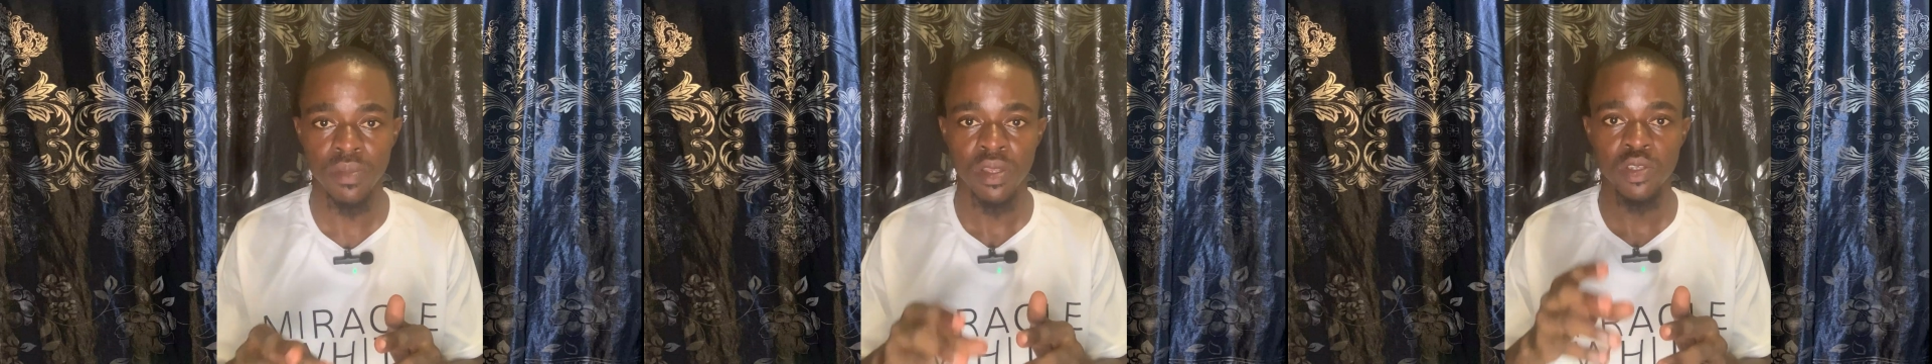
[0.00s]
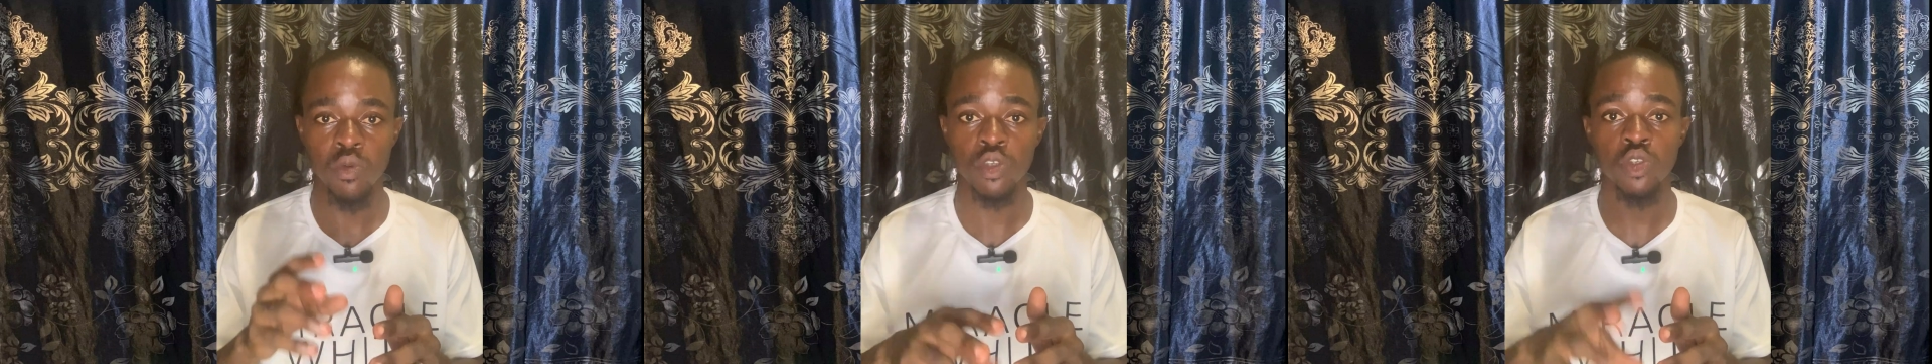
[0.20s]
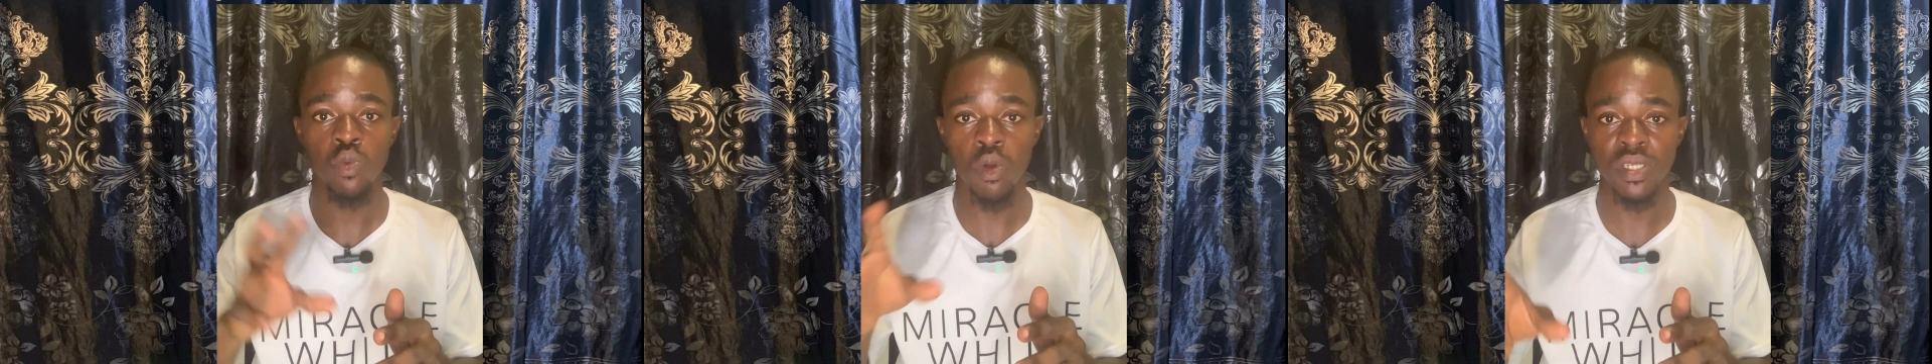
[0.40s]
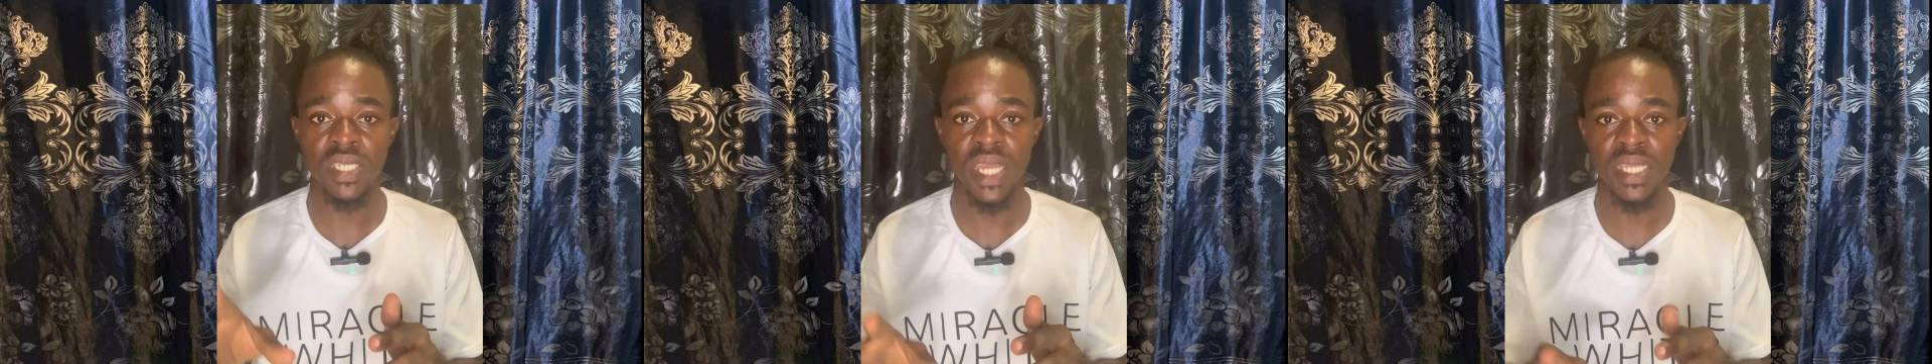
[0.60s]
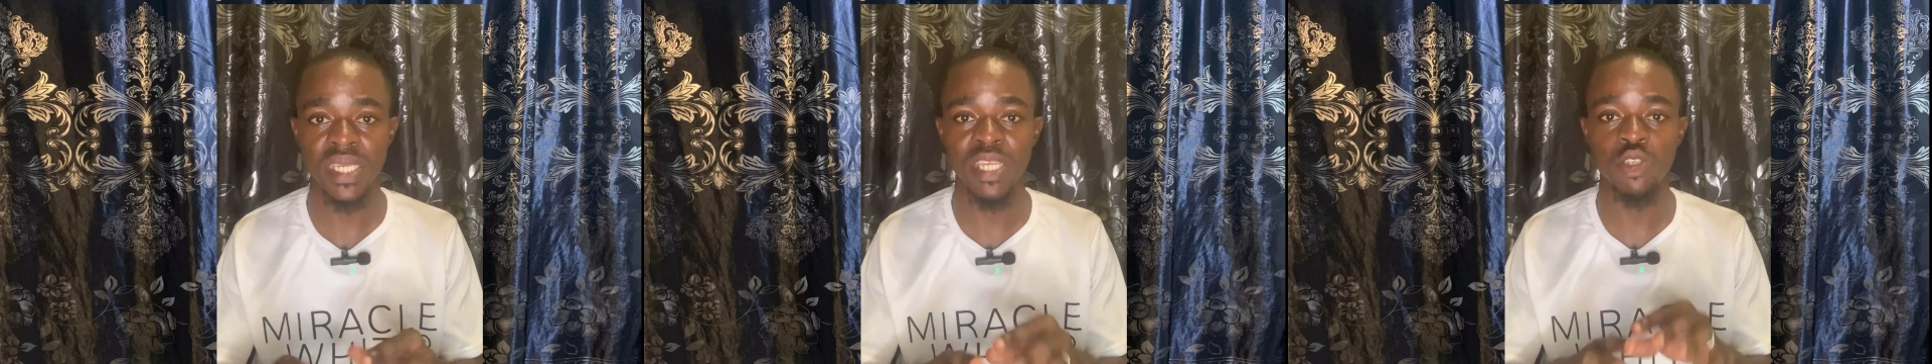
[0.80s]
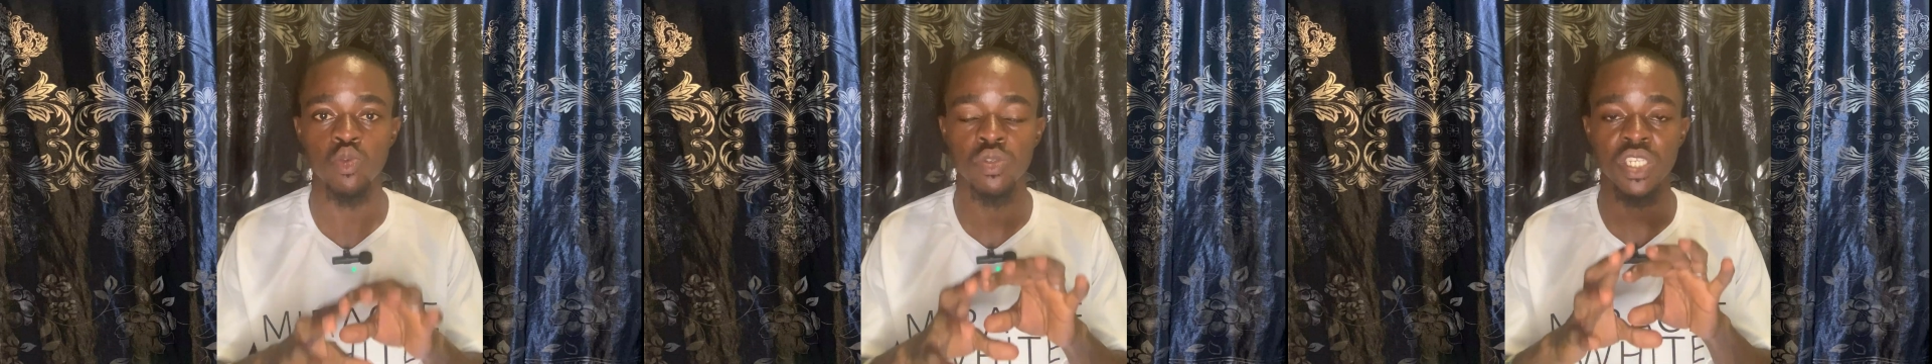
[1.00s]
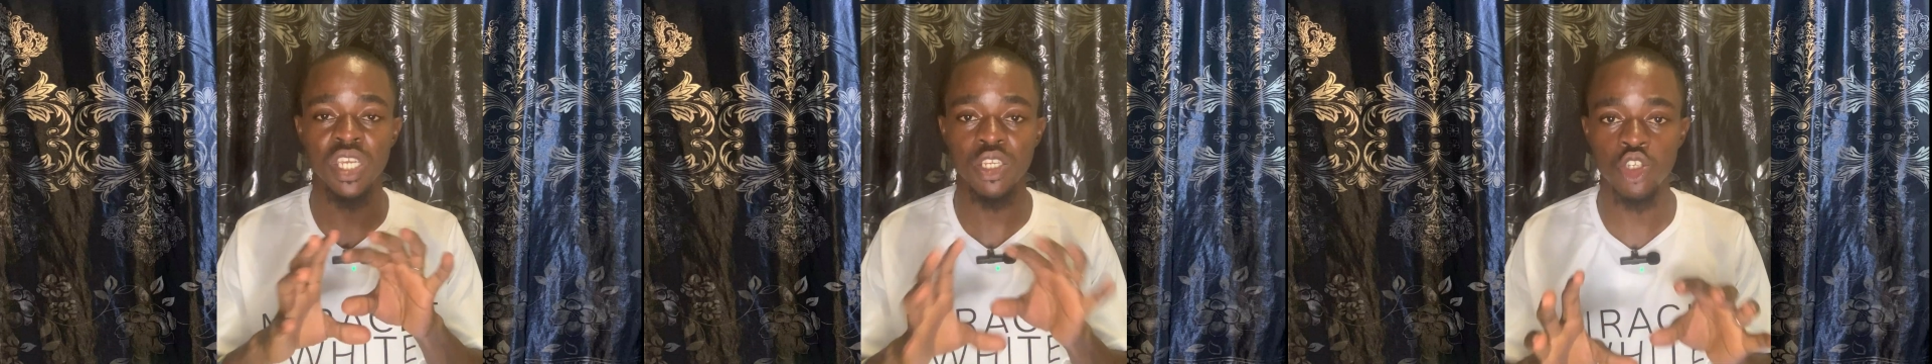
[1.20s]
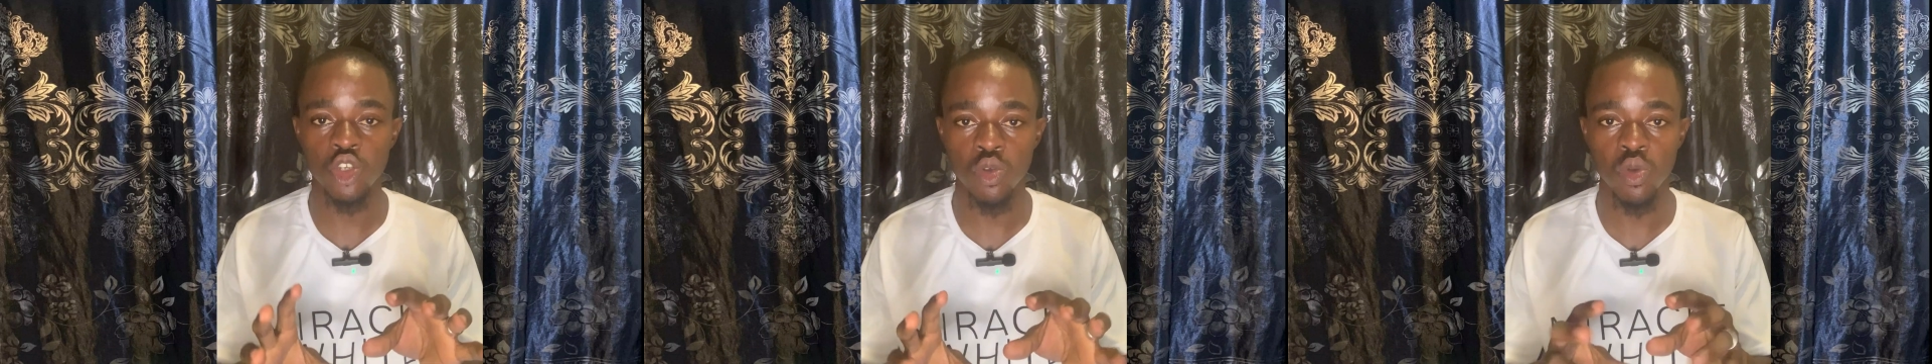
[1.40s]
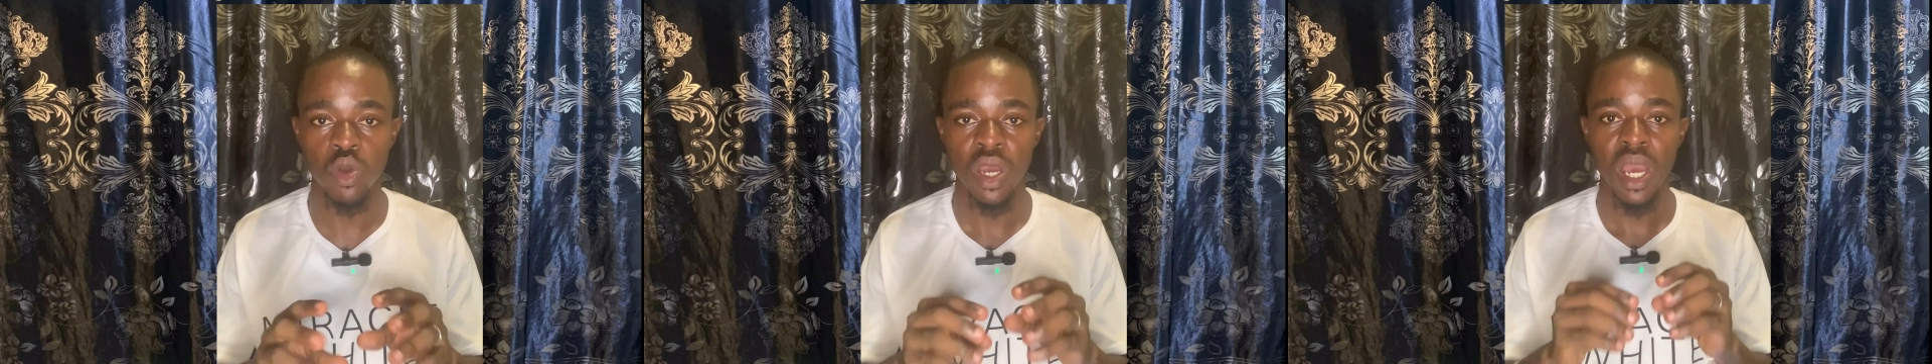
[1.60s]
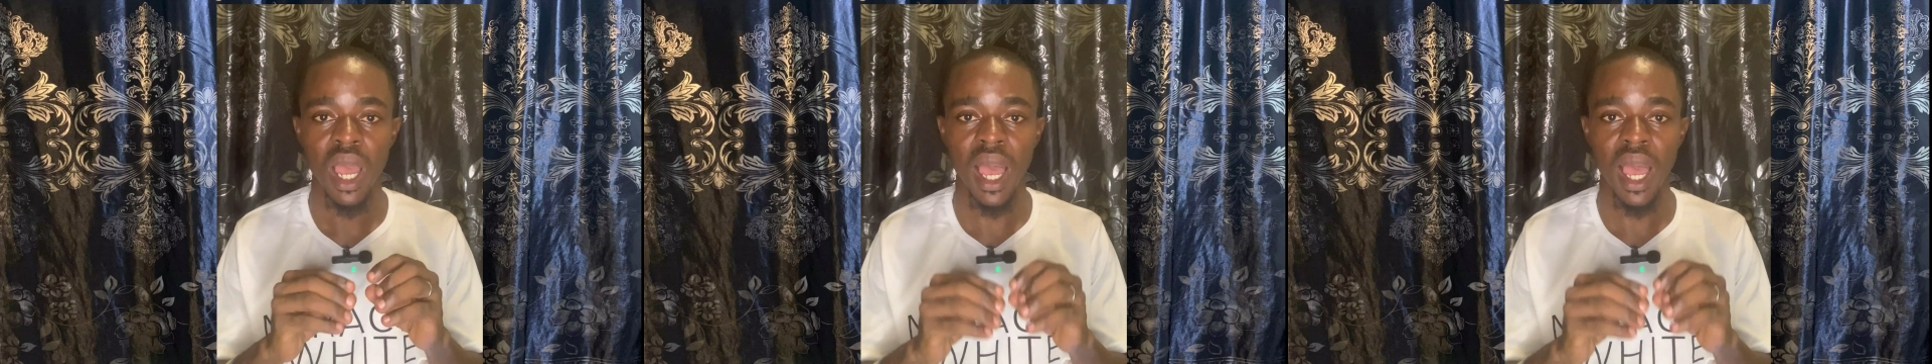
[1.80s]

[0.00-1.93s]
So once you watch that, it will teach you